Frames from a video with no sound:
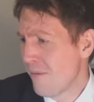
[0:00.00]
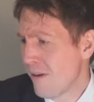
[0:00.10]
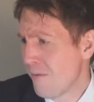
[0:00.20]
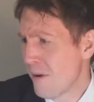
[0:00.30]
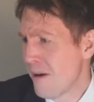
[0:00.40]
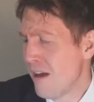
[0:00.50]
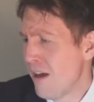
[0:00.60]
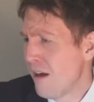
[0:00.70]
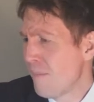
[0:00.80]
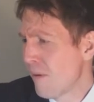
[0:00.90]
Where, where,
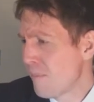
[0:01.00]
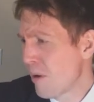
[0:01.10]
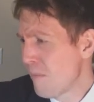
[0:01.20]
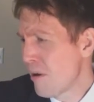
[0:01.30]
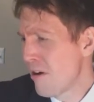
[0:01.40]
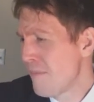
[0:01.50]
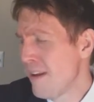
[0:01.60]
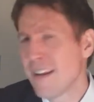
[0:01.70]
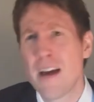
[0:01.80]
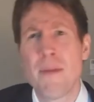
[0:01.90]
Pearl
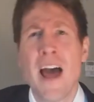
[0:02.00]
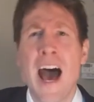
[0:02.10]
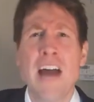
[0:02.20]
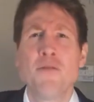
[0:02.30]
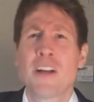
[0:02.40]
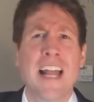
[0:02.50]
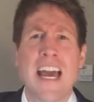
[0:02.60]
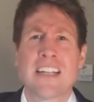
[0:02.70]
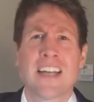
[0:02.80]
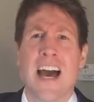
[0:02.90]
Milling Company, I do
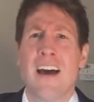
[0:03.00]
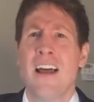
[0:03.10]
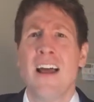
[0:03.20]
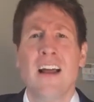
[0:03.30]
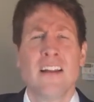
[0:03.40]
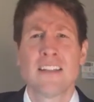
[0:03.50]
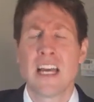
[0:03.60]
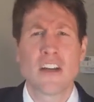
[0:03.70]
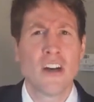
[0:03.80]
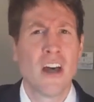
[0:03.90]
declare, child, this
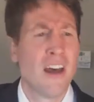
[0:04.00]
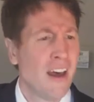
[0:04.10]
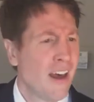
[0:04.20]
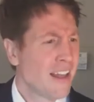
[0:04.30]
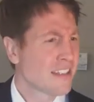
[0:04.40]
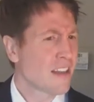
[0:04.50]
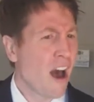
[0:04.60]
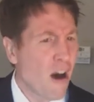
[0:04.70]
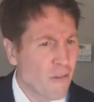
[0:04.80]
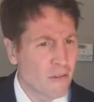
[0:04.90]
ain't good, this is
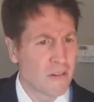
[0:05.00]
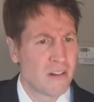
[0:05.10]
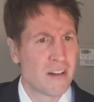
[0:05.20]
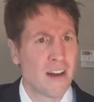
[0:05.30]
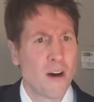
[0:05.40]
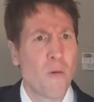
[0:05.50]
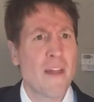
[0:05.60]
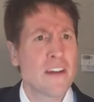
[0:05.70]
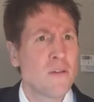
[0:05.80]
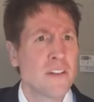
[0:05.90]
awful. Why
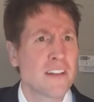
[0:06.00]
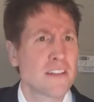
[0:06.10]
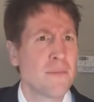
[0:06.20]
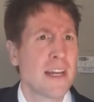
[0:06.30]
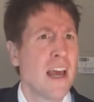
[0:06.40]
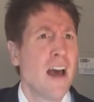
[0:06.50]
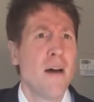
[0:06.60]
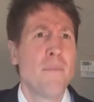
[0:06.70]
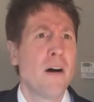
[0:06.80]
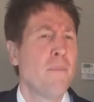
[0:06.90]
are they doing this to me?
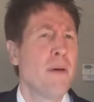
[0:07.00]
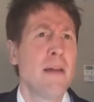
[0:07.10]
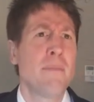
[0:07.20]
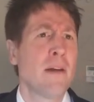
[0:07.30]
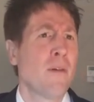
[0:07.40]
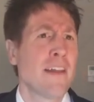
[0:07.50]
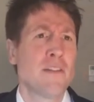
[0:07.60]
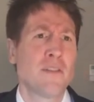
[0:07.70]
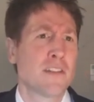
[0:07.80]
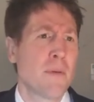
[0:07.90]
Ben, Ben, why are they
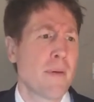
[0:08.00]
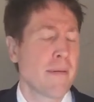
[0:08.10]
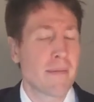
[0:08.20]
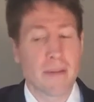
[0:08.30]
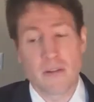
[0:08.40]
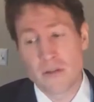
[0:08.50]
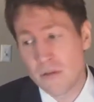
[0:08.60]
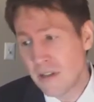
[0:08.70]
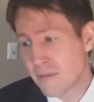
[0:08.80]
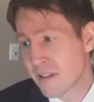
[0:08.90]
doing this to me, Ben? They're
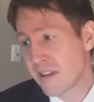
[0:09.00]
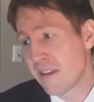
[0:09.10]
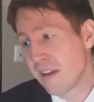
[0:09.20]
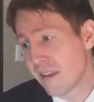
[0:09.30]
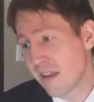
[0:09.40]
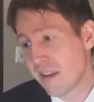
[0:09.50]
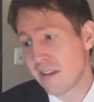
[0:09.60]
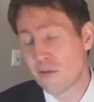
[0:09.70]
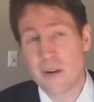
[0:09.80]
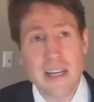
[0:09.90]
doing it because they think that
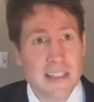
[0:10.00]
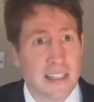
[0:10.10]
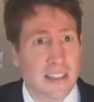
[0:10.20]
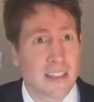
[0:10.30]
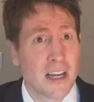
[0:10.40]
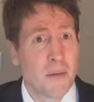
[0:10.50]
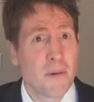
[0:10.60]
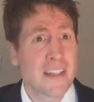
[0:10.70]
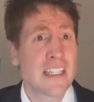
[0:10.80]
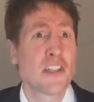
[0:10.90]
it's racist.
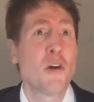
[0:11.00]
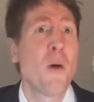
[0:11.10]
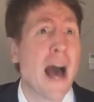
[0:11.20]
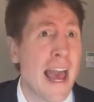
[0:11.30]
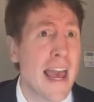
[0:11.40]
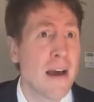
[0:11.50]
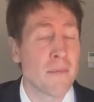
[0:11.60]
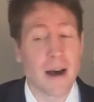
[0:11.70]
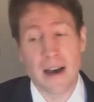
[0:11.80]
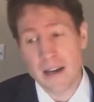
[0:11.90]
But this is who I
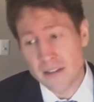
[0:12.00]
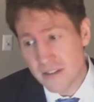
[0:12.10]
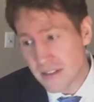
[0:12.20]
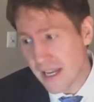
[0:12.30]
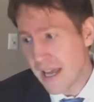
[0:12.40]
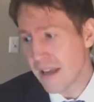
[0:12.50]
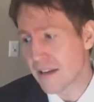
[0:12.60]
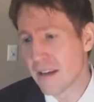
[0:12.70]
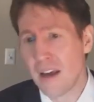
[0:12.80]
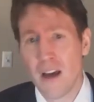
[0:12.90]
am. I
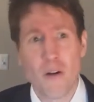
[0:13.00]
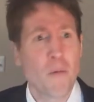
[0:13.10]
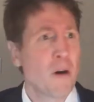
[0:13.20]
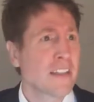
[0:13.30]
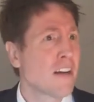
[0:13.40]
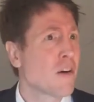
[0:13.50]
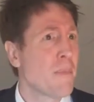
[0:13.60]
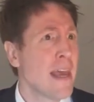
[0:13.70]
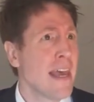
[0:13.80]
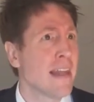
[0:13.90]
understand. But where's Uncle
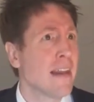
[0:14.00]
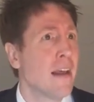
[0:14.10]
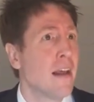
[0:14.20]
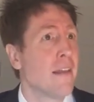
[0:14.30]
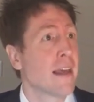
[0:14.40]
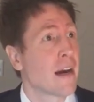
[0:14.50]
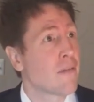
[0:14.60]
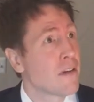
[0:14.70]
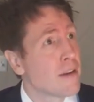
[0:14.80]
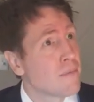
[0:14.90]
Ben? They got
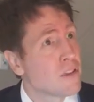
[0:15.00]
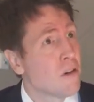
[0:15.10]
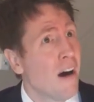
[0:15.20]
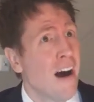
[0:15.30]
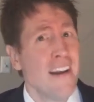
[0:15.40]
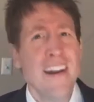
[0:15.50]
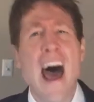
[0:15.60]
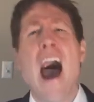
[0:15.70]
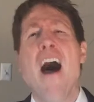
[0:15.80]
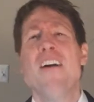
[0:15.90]
rid of him too?
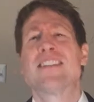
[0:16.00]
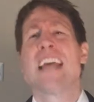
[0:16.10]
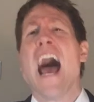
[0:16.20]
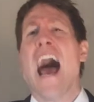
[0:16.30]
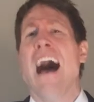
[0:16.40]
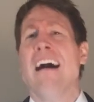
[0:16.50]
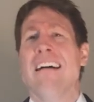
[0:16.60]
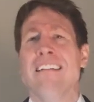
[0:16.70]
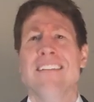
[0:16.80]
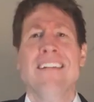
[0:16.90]
No,
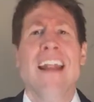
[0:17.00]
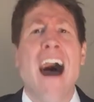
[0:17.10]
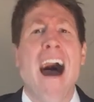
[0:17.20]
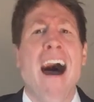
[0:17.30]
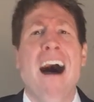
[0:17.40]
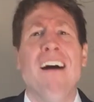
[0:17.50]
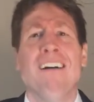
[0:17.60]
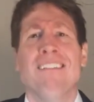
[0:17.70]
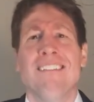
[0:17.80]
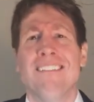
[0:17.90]
child!
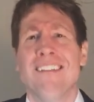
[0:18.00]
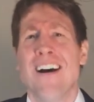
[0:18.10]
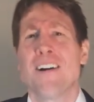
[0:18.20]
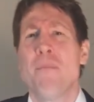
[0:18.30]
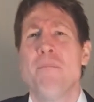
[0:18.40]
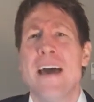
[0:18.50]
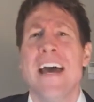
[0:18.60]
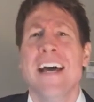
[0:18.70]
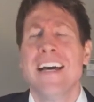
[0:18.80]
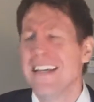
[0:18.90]
No! Uncle
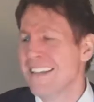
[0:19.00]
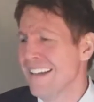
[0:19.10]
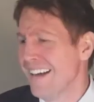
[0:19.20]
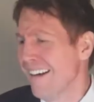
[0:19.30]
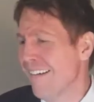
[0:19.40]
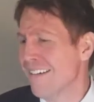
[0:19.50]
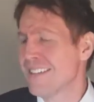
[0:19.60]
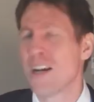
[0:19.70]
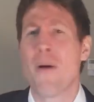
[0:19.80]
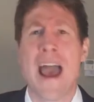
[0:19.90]
Ben! Oh,
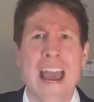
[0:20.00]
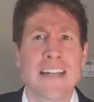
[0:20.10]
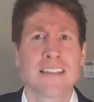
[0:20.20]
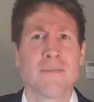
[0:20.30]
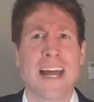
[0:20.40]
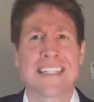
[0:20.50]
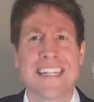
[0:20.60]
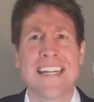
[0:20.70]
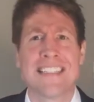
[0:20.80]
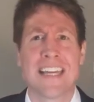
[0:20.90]
so handsome, like
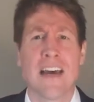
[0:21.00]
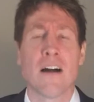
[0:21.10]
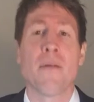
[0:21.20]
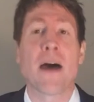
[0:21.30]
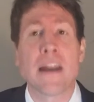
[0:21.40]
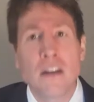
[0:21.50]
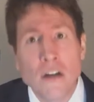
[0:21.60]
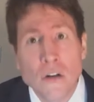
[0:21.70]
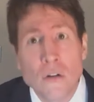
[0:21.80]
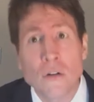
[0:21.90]
Denzel. I
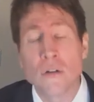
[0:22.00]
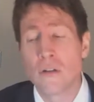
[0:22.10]
know.